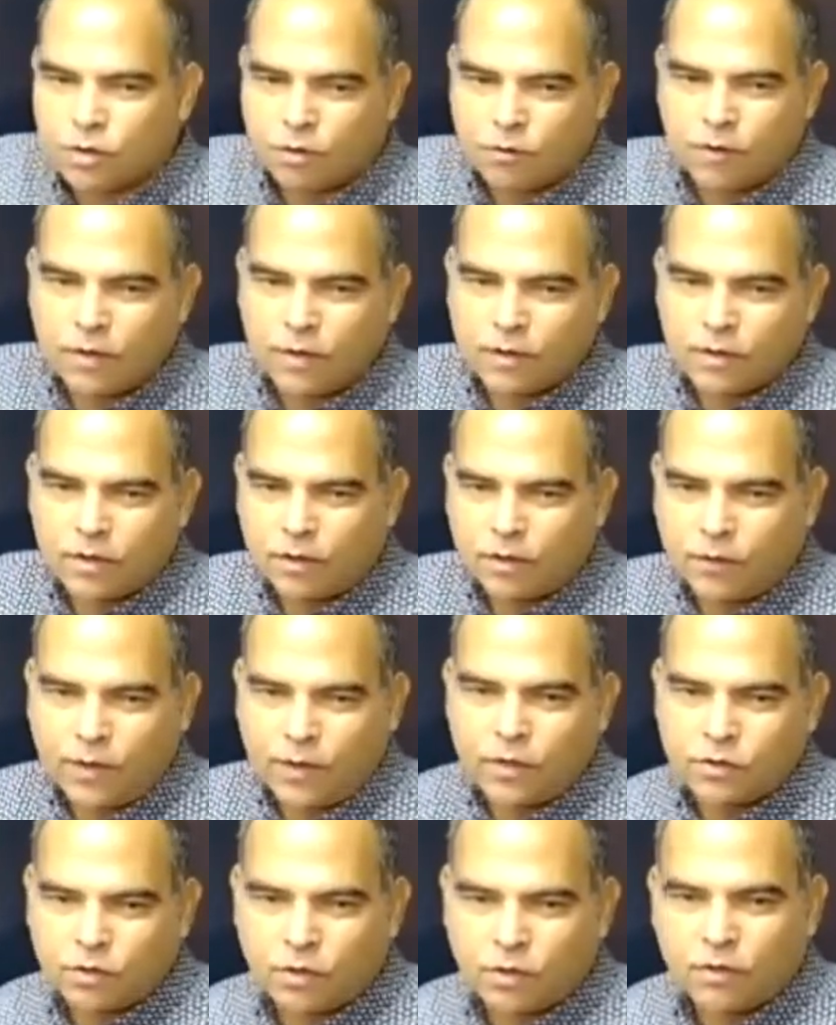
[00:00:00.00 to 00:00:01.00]
required
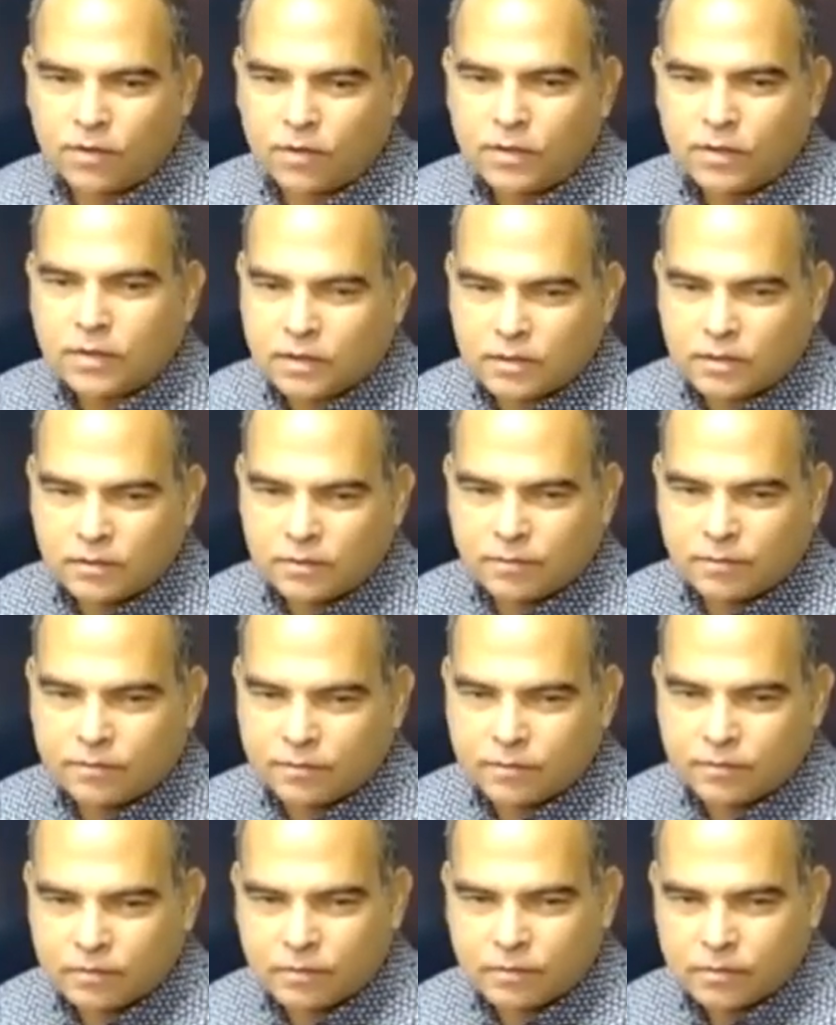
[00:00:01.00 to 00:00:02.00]
to solve this.
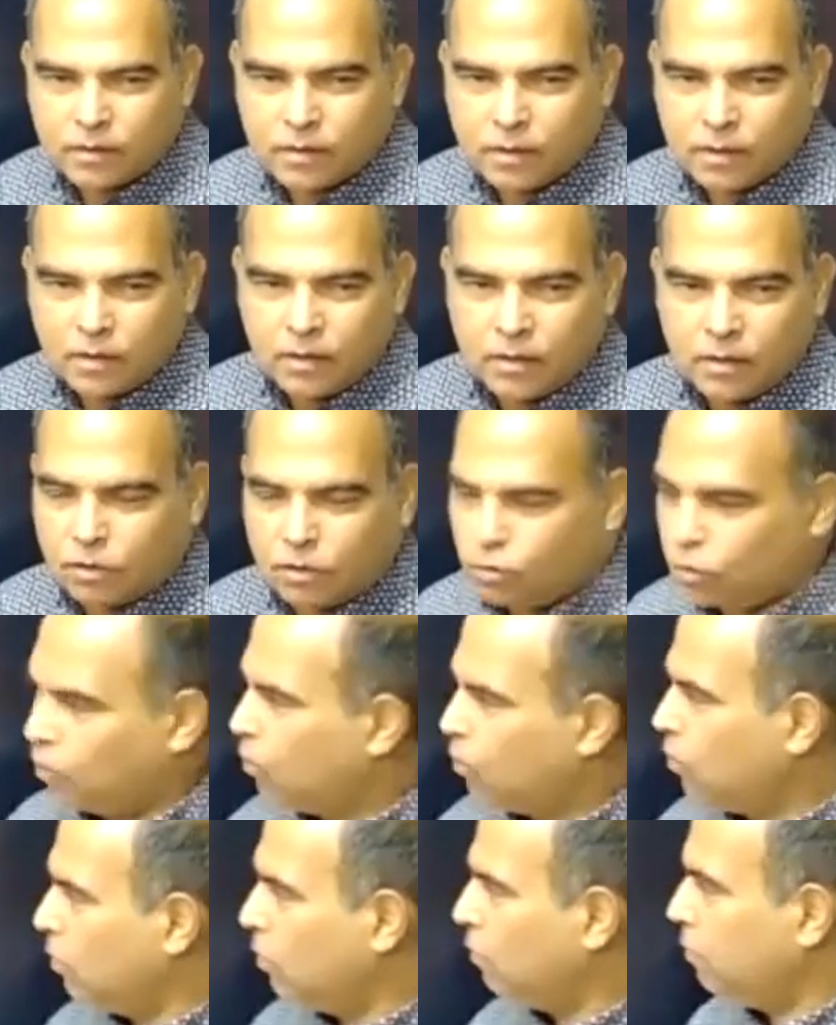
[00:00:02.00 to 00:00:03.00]

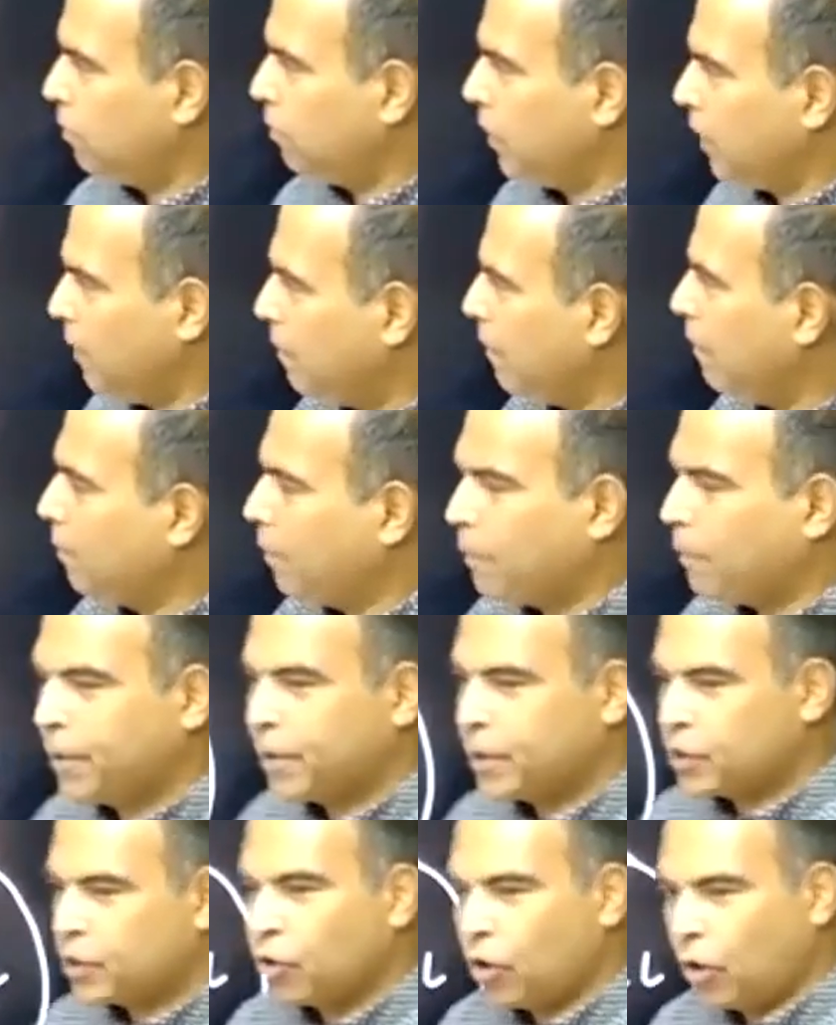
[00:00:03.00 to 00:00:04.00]
So keeping
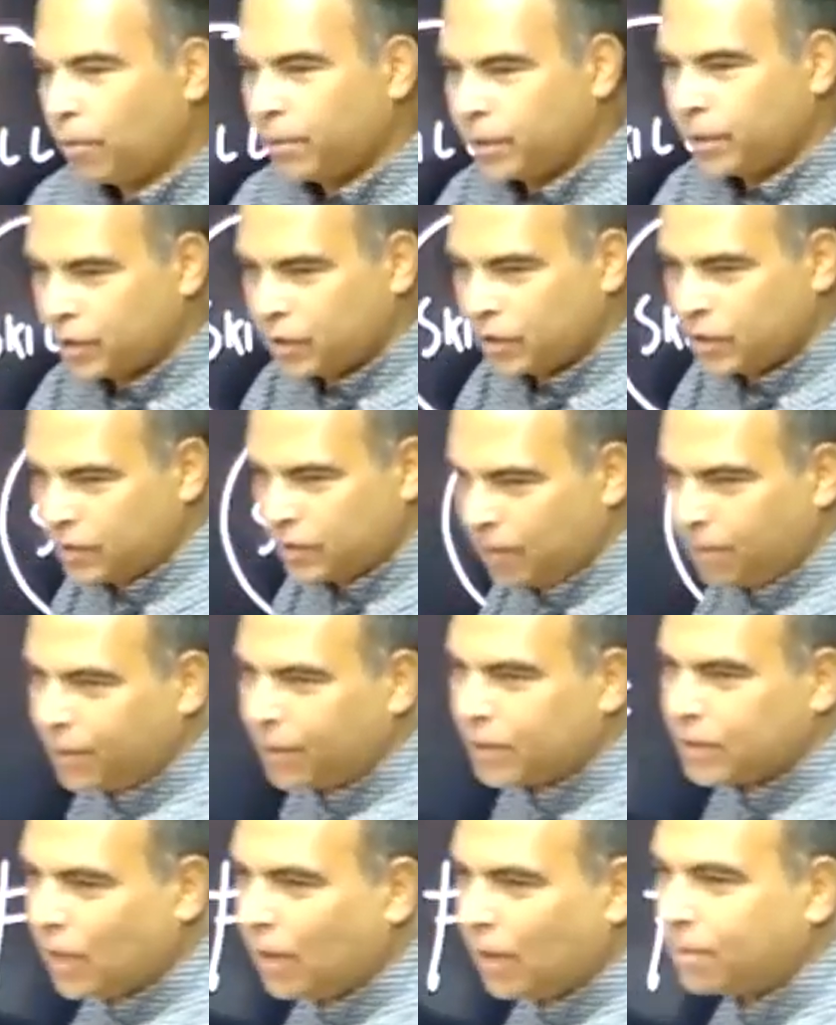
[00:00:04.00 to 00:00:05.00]
permutation combination as a
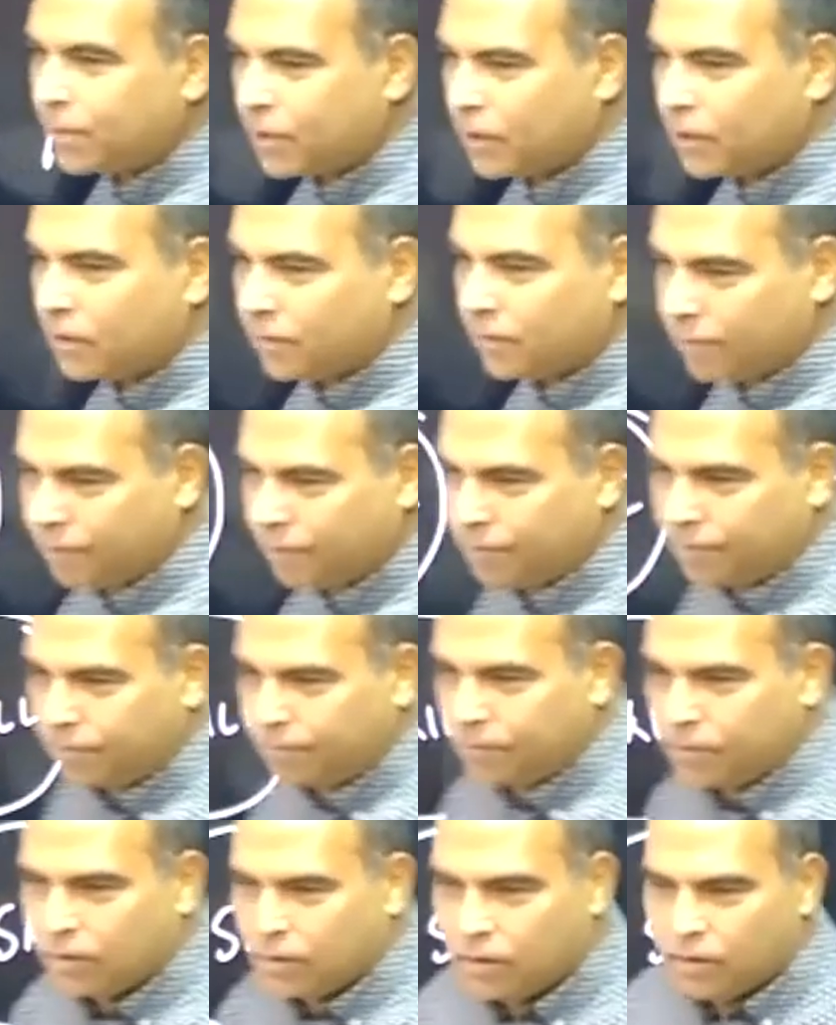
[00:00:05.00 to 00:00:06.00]
separate chapter
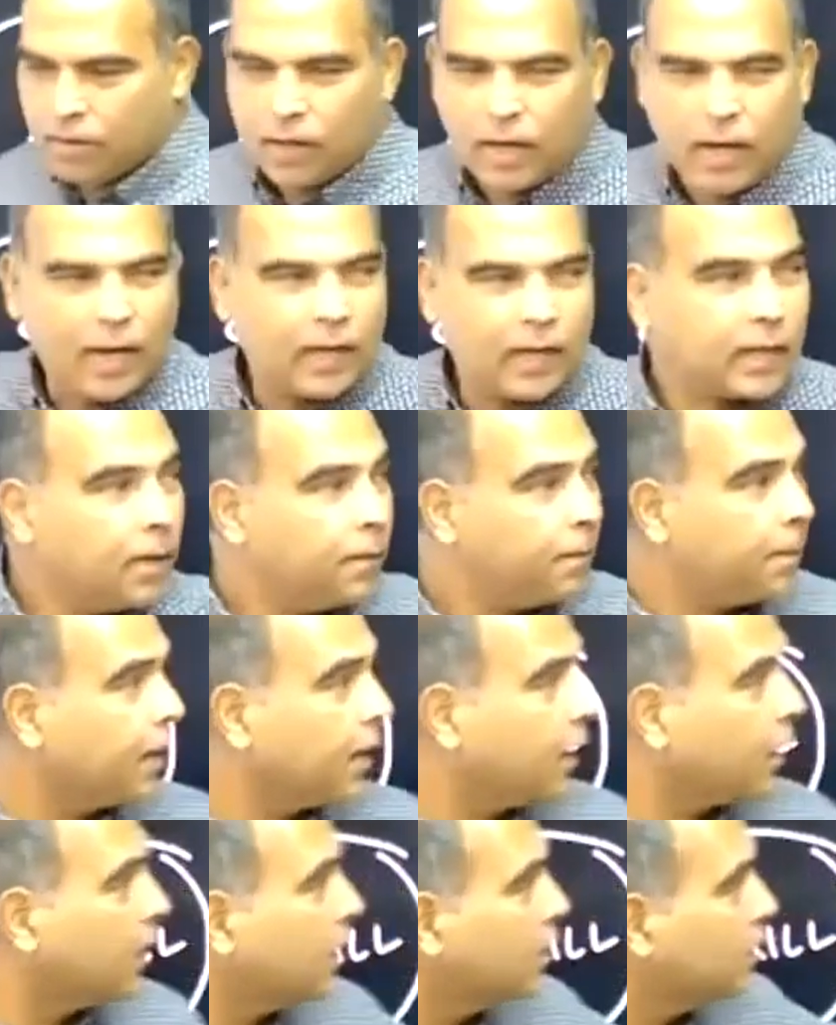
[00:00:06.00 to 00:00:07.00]
and
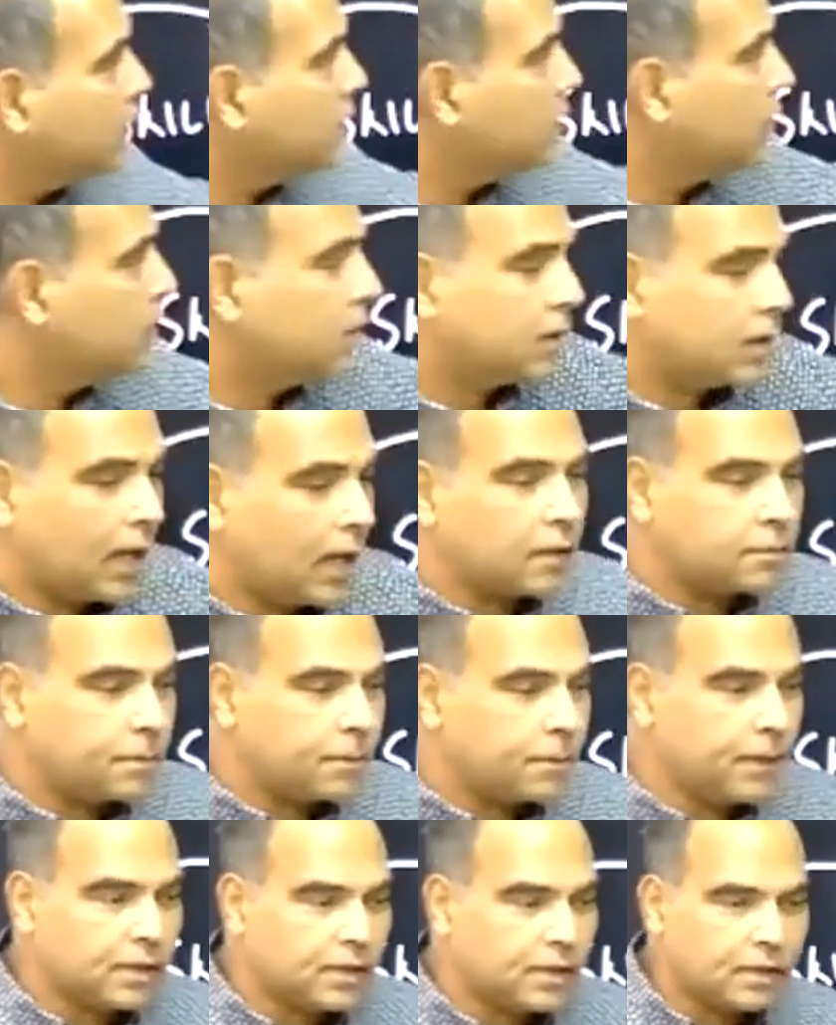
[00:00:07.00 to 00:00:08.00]
keeping time
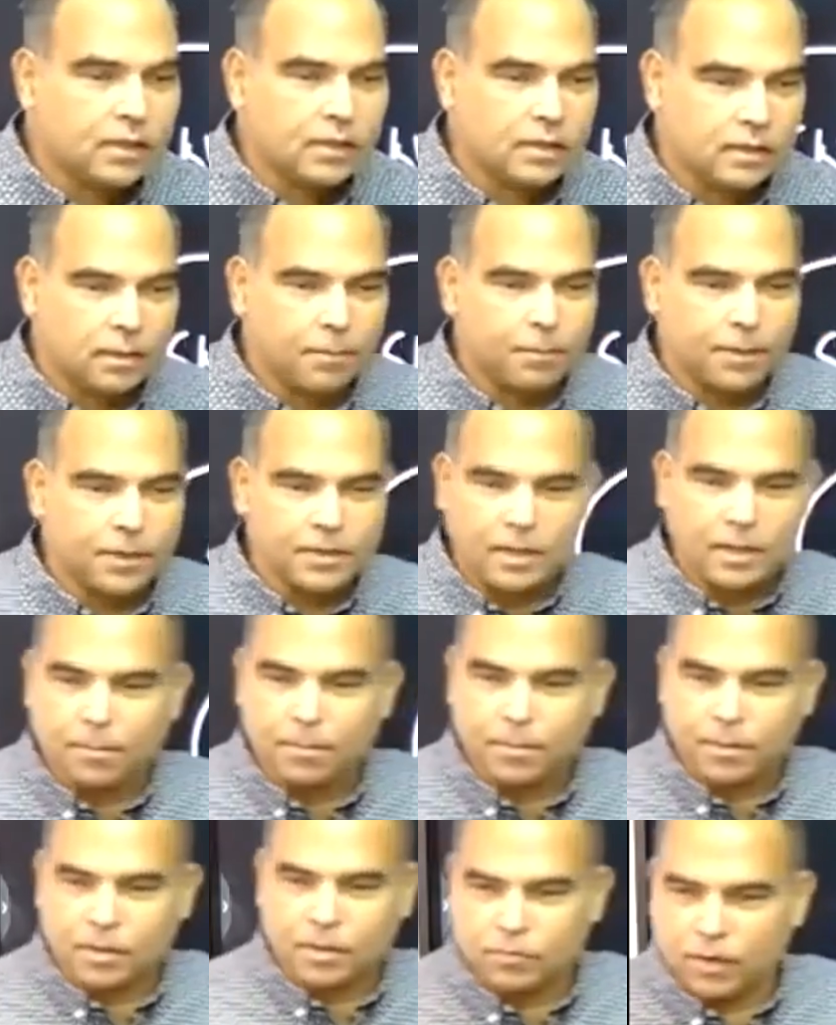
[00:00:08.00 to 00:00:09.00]
split distance as a separate
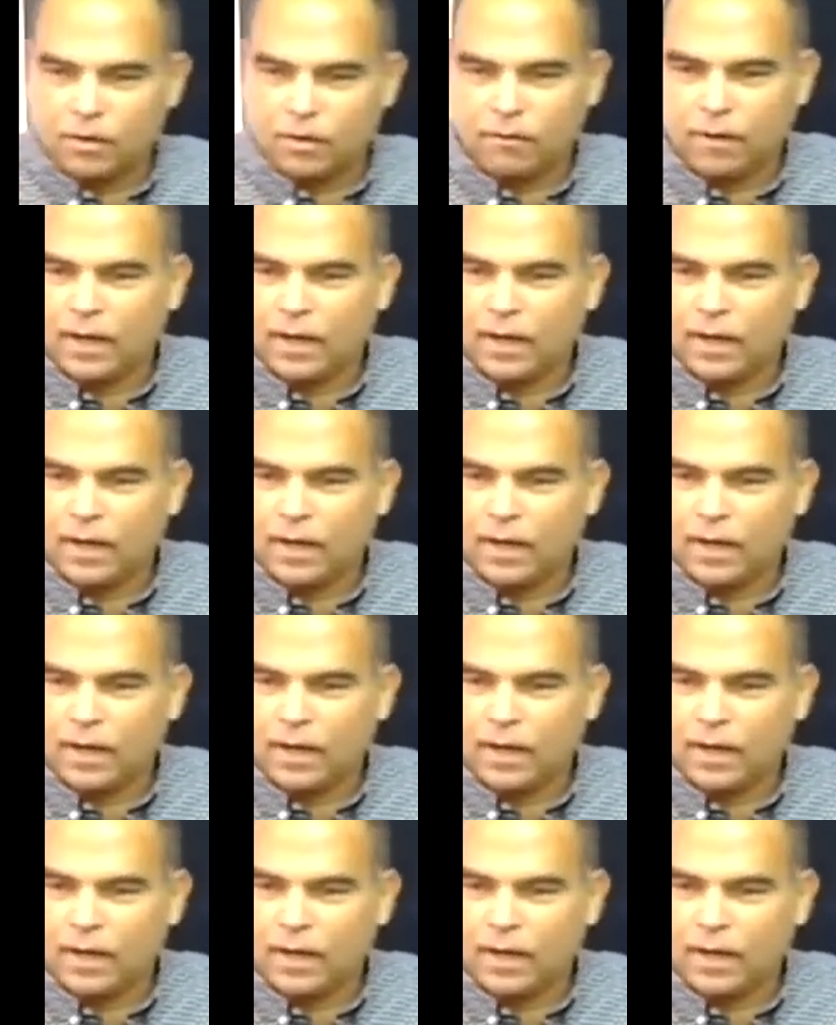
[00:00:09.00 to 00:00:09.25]
chapter is very